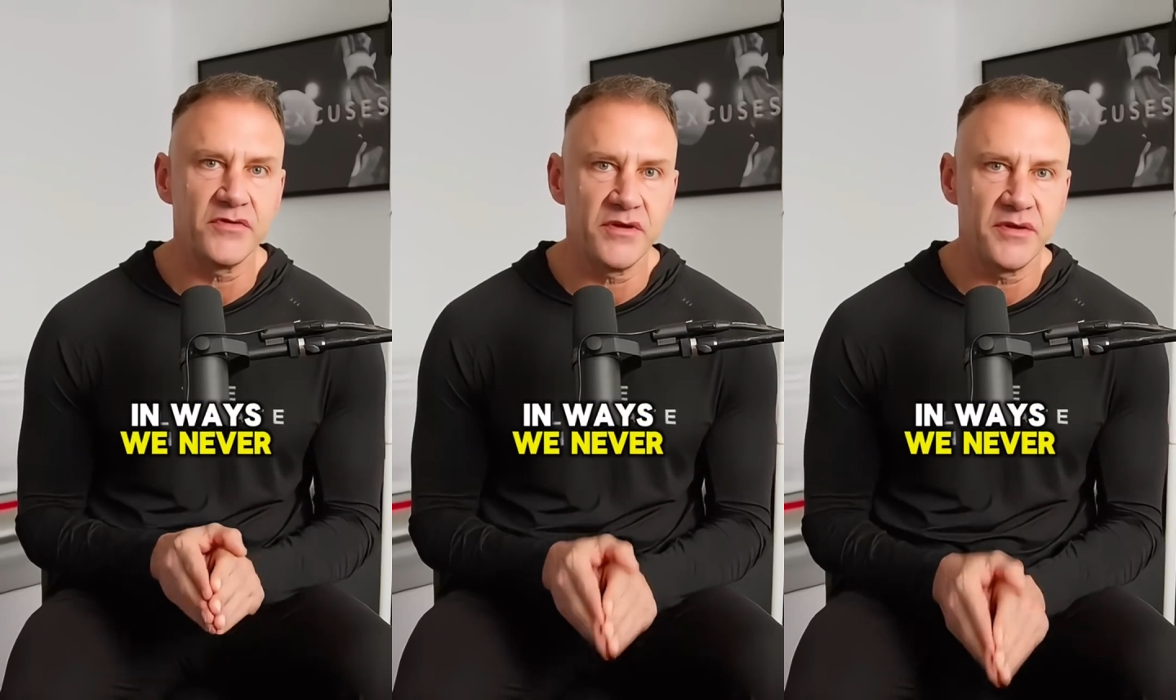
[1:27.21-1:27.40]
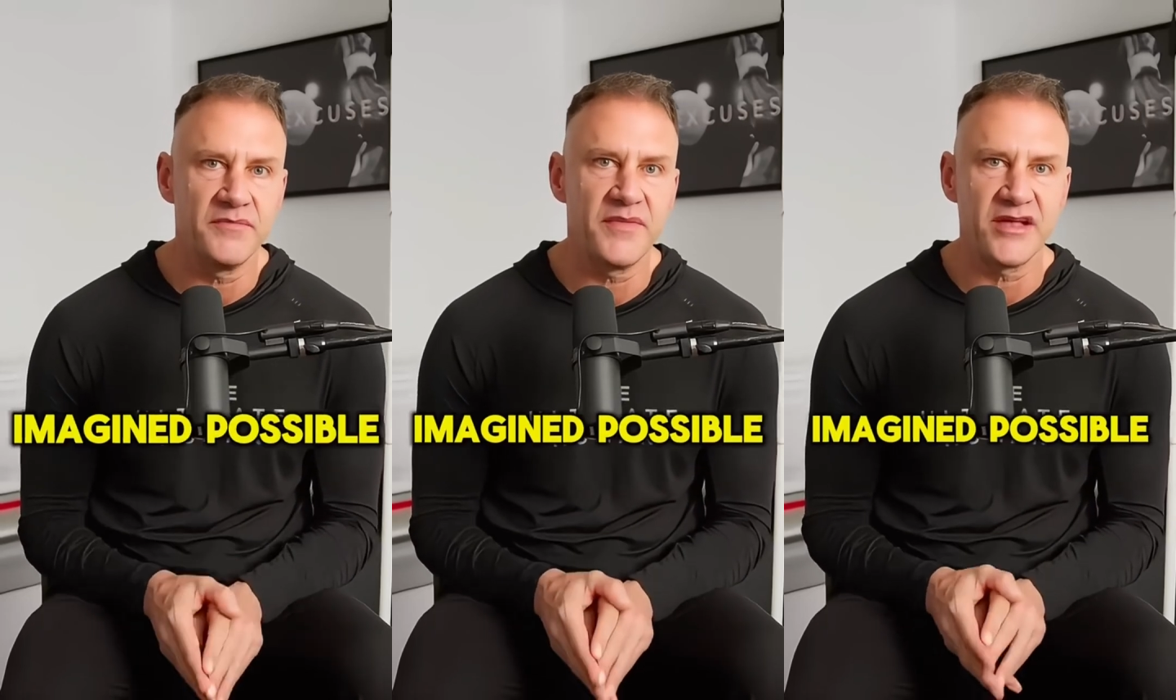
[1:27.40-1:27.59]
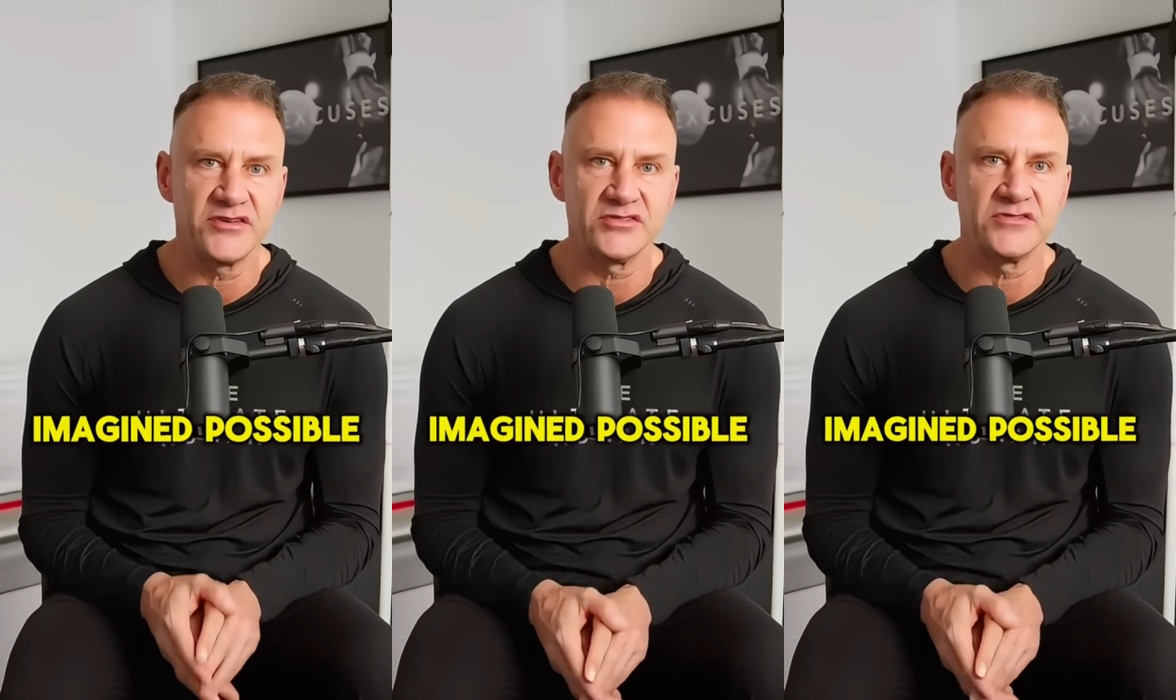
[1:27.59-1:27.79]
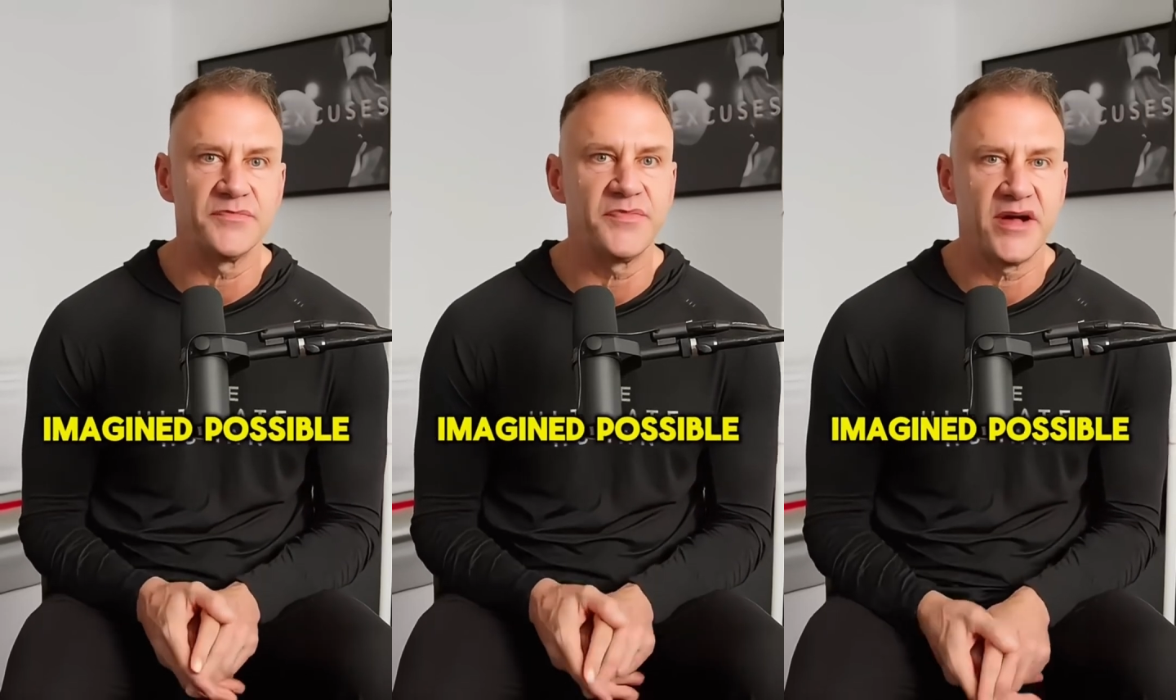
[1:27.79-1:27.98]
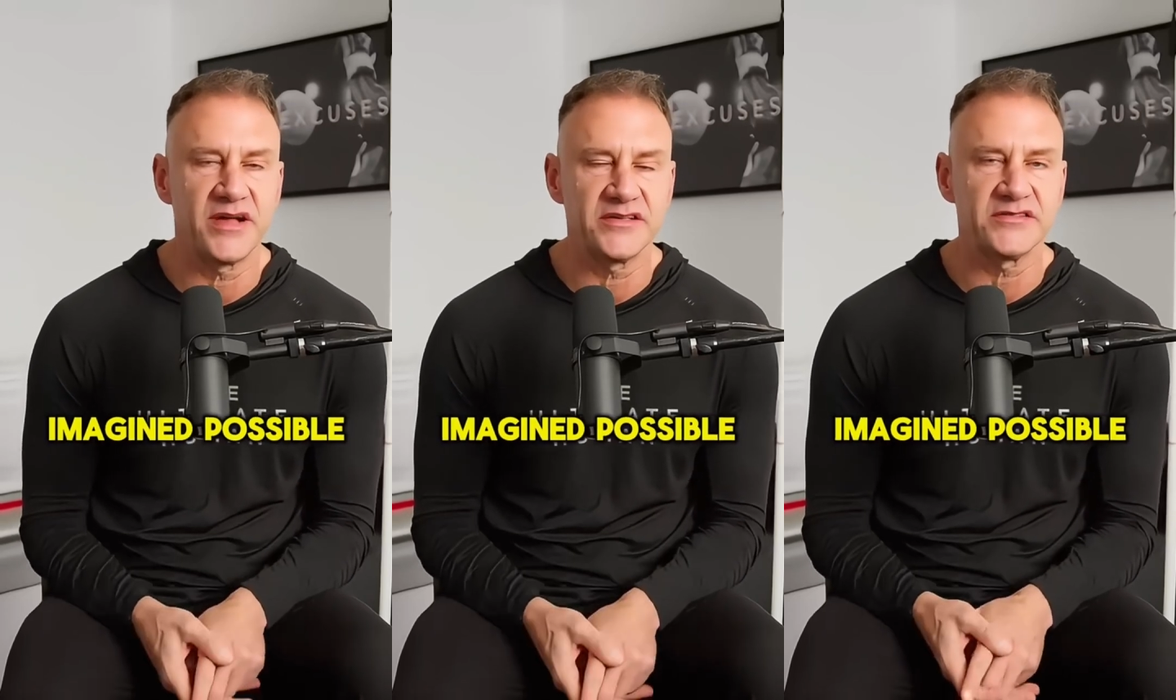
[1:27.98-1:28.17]
imagined
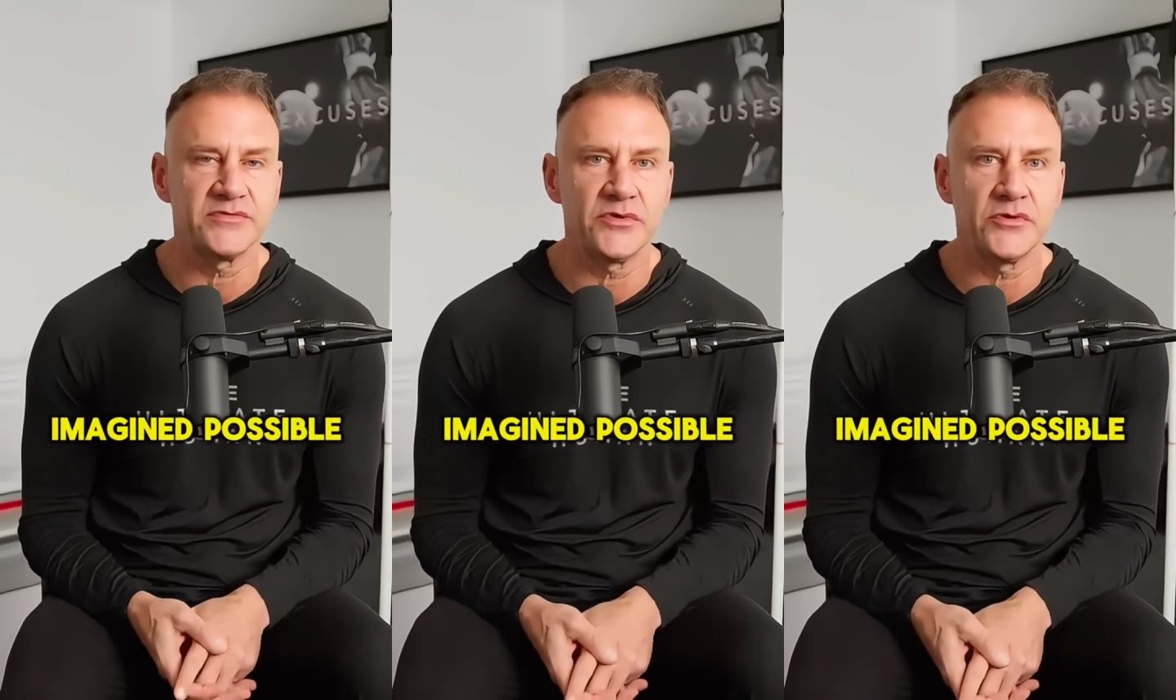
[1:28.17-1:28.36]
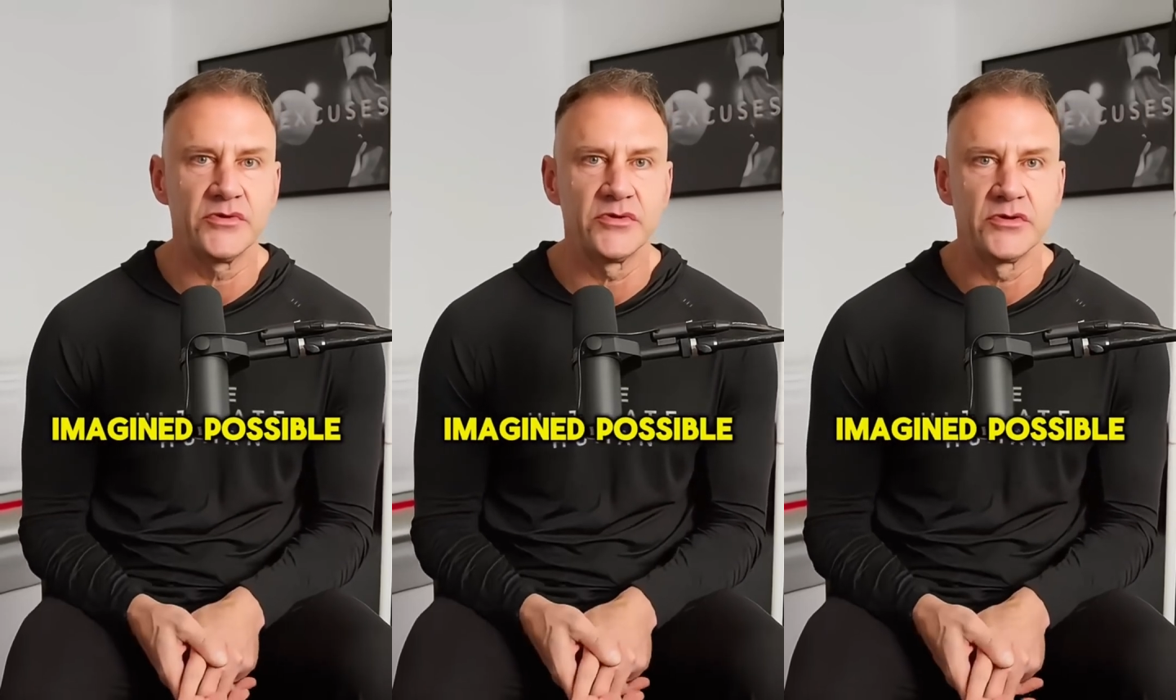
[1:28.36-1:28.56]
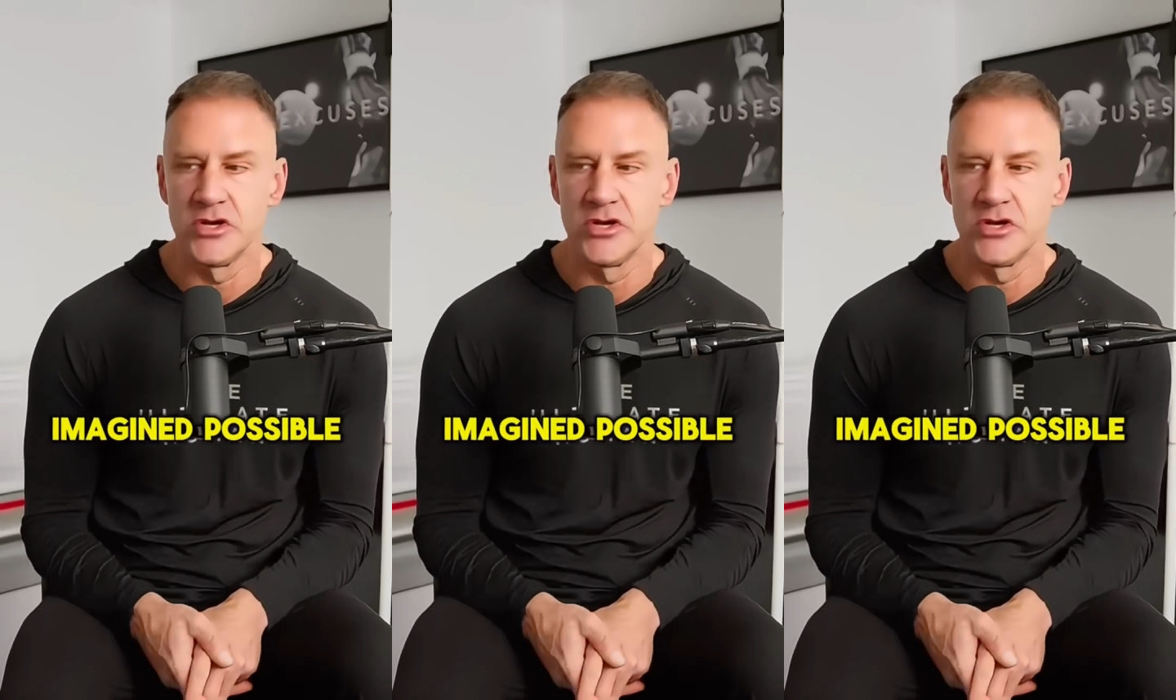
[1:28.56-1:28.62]
possible.